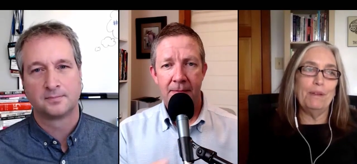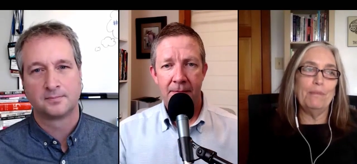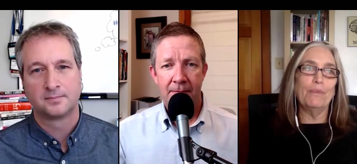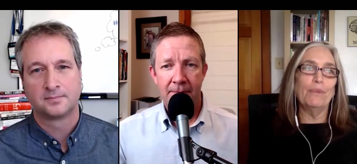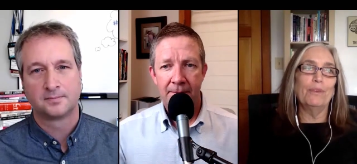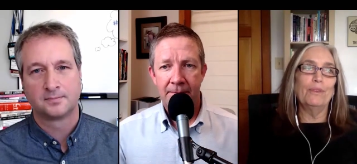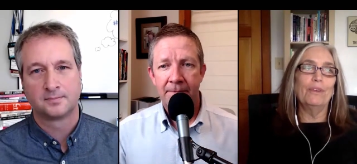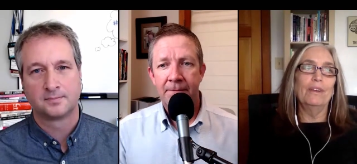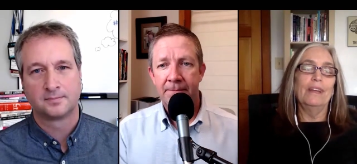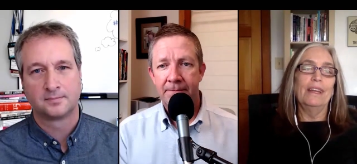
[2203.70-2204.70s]

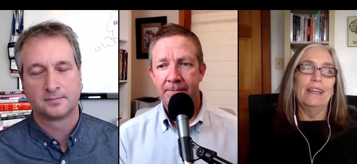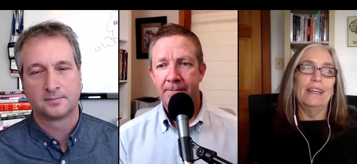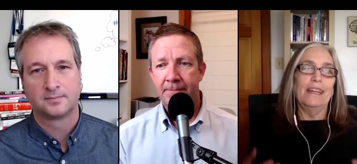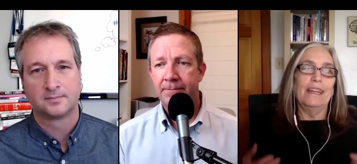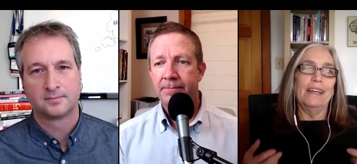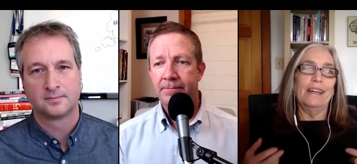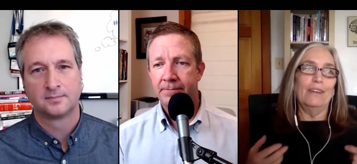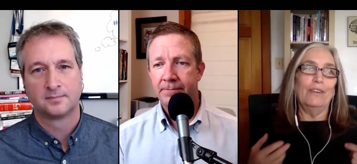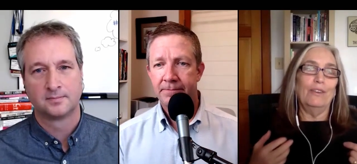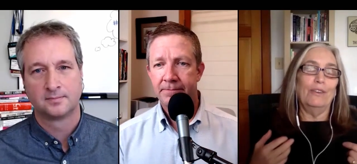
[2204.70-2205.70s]
Speaker 1: people
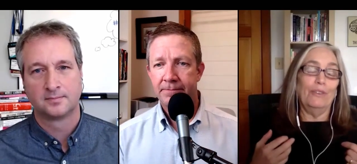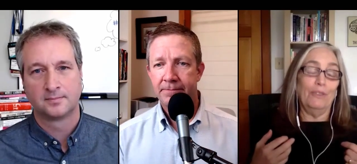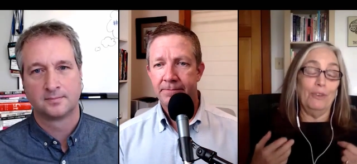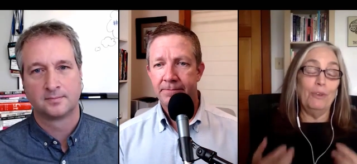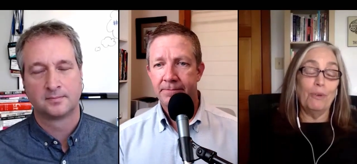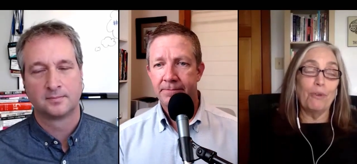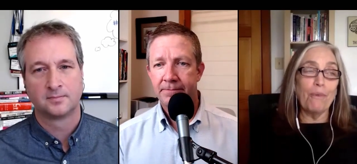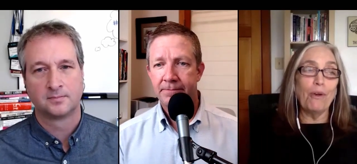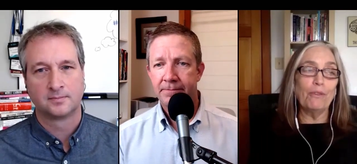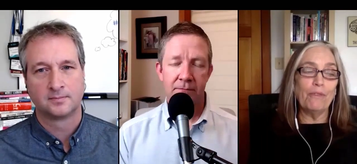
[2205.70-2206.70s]
uh, who are
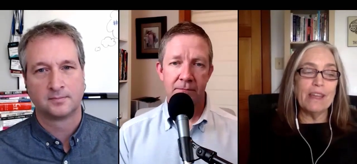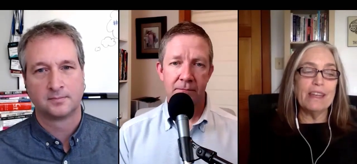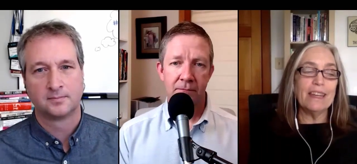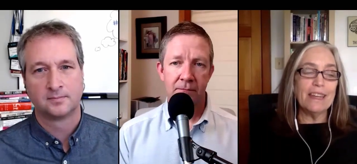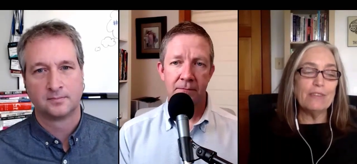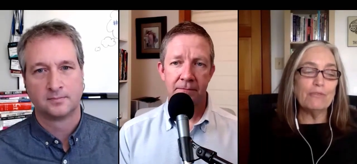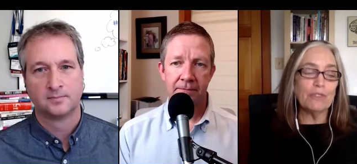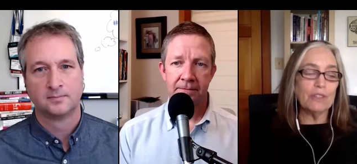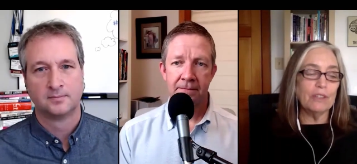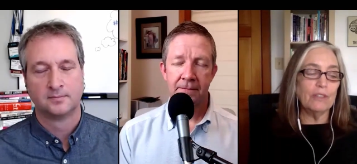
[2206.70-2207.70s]
motivated and
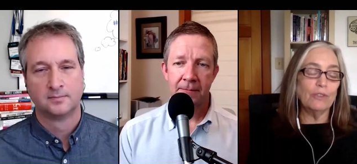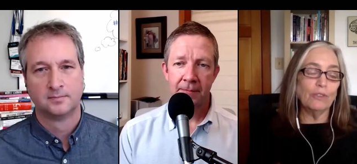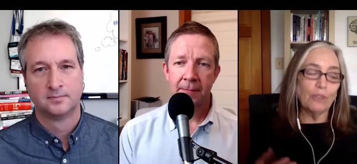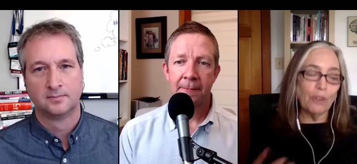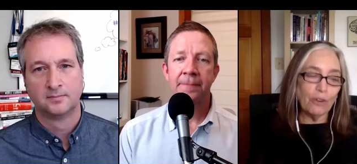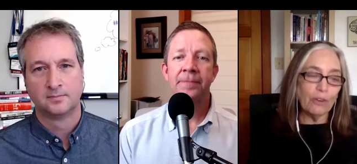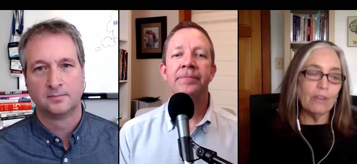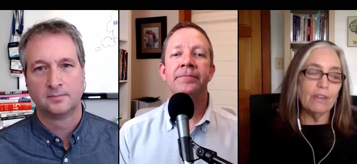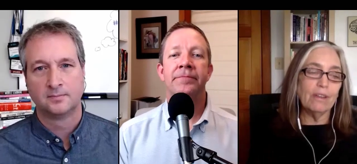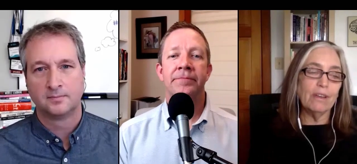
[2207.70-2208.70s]
interested to
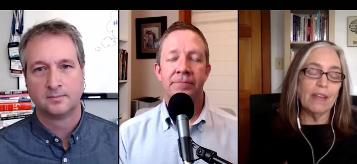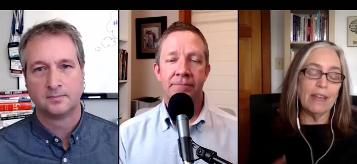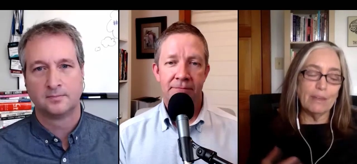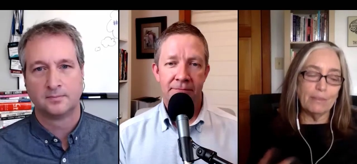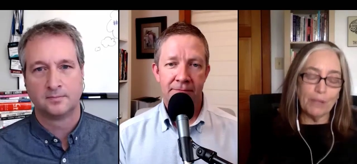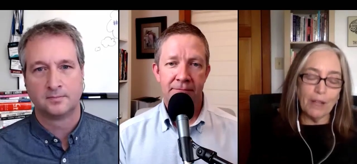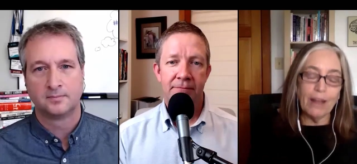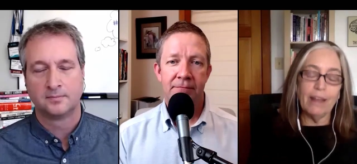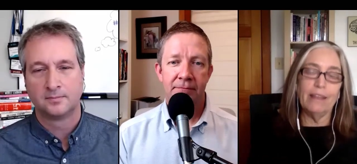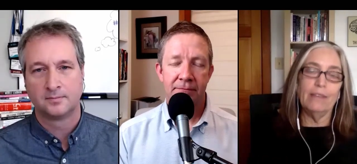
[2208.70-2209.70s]
learn and
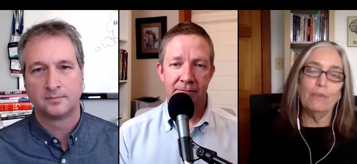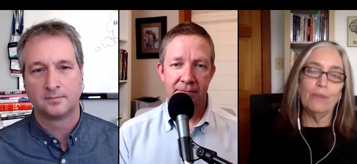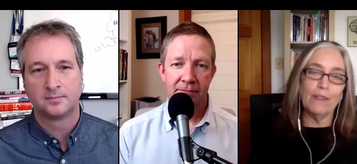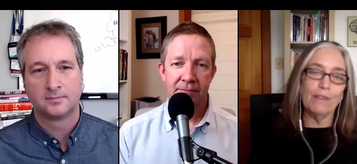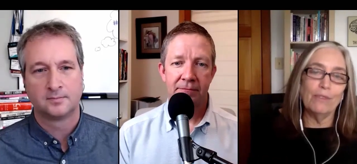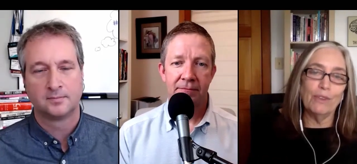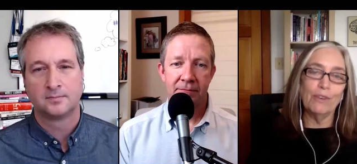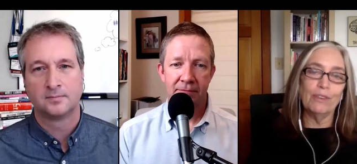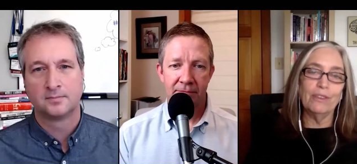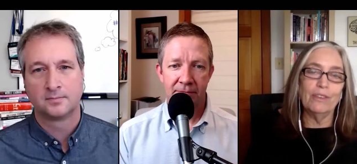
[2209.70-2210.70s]
apply what they've
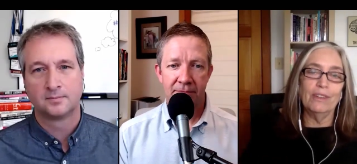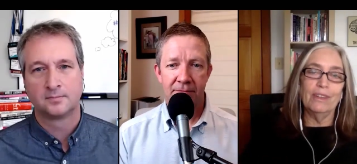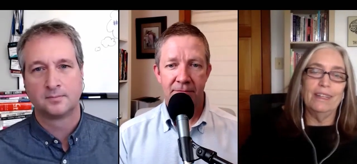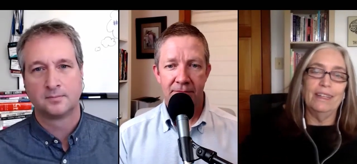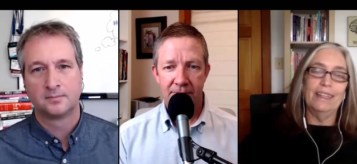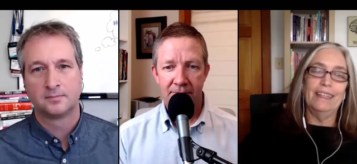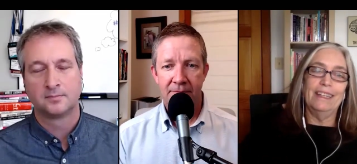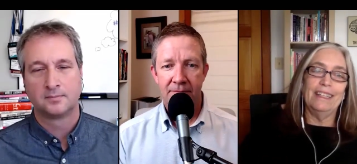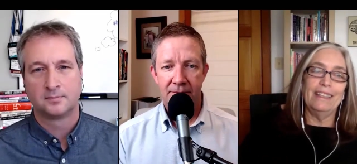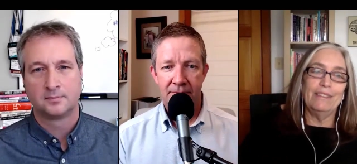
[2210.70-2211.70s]
learned.
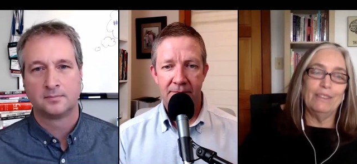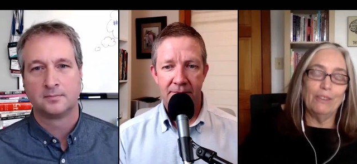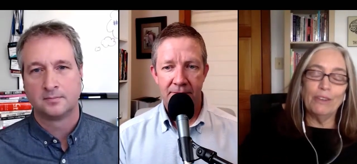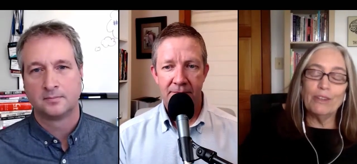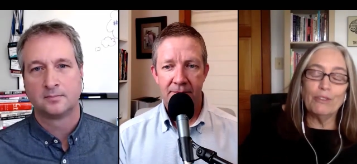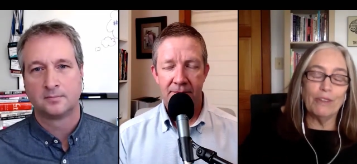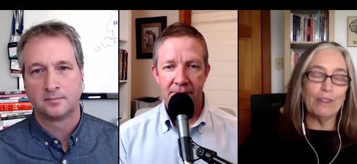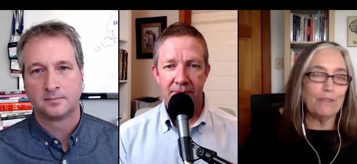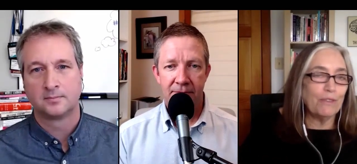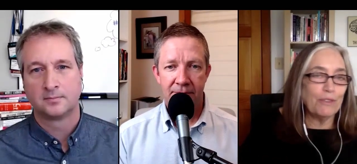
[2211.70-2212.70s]
And learning
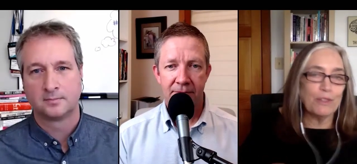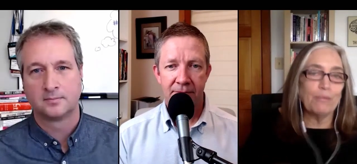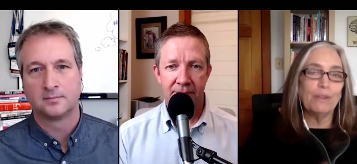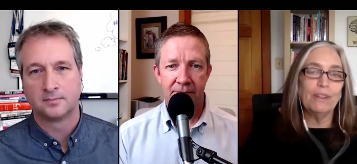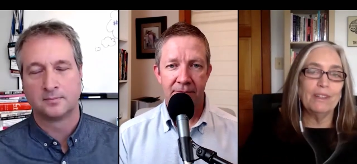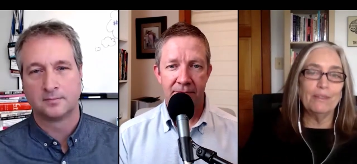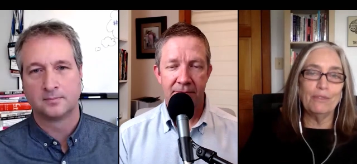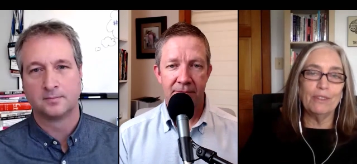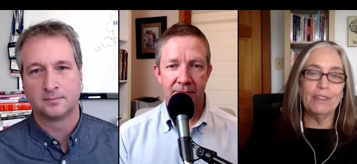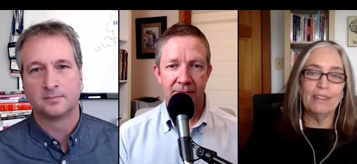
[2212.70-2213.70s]
transfer is completely
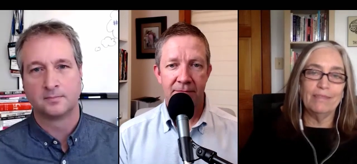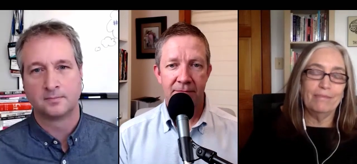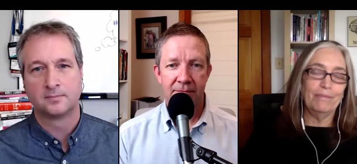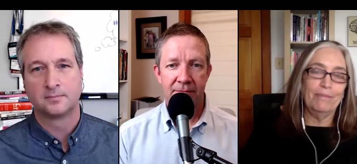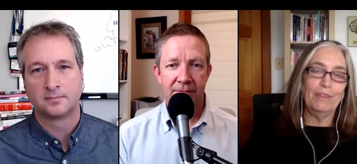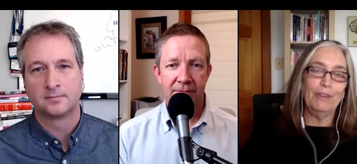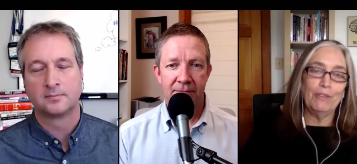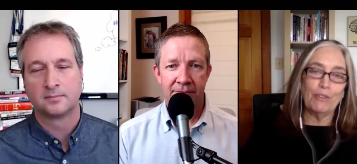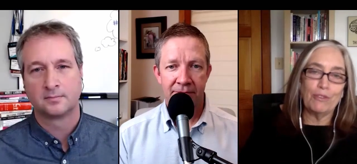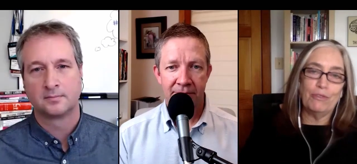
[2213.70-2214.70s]
different than you know
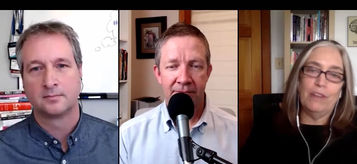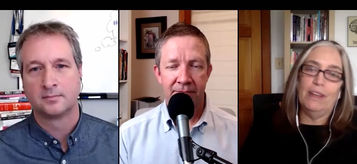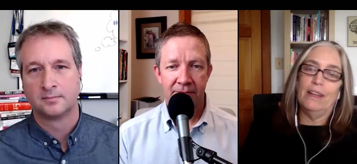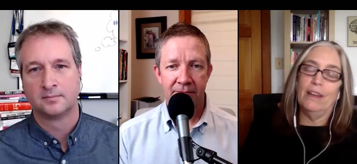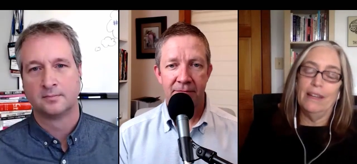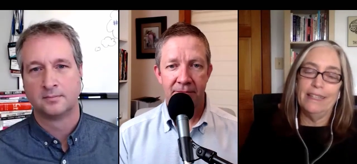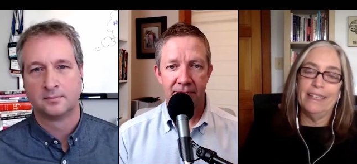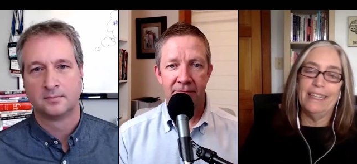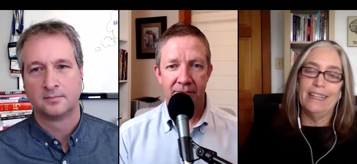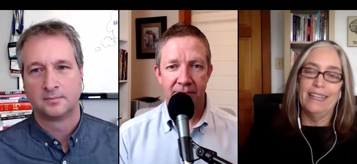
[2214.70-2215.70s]
just creating
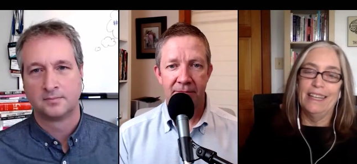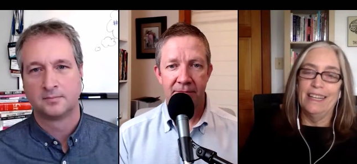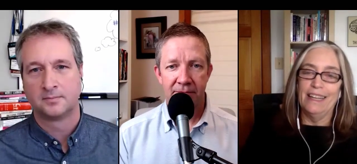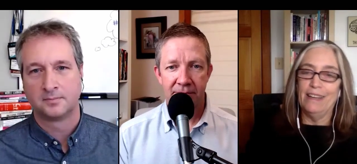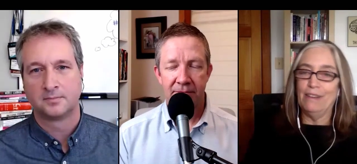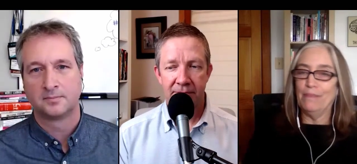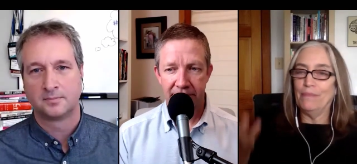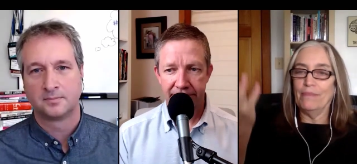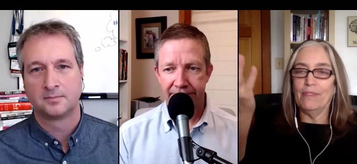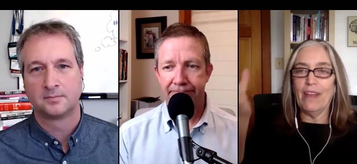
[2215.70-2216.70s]
content.
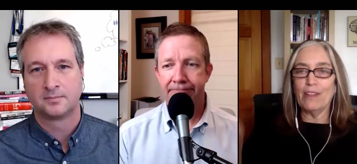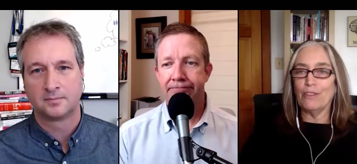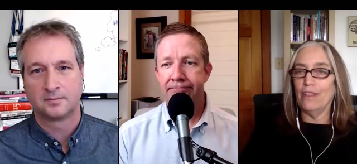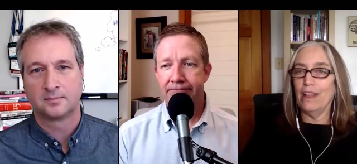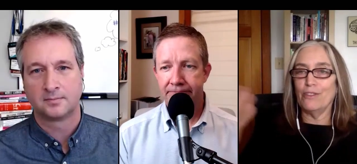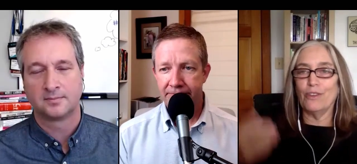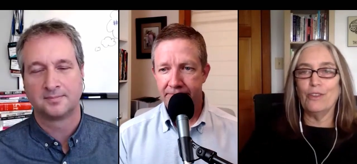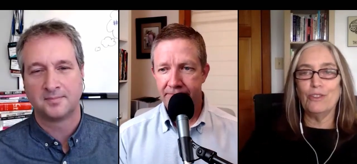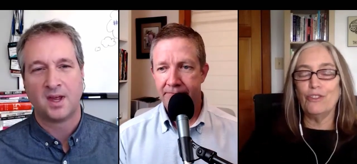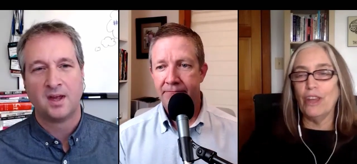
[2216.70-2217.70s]
Um, lot, lots of
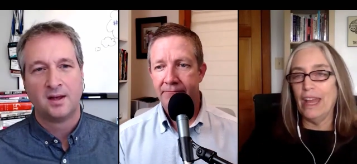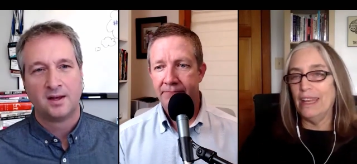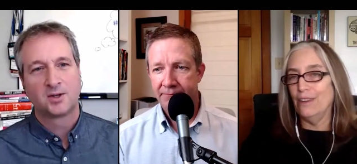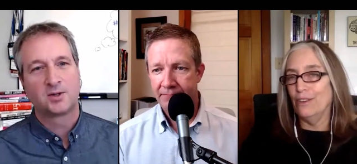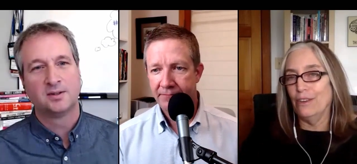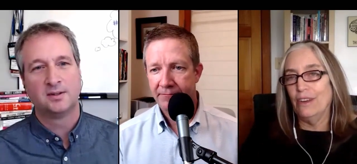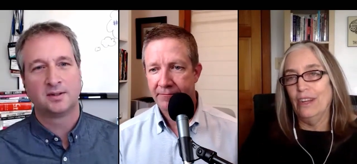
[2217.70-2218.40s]
good chat here.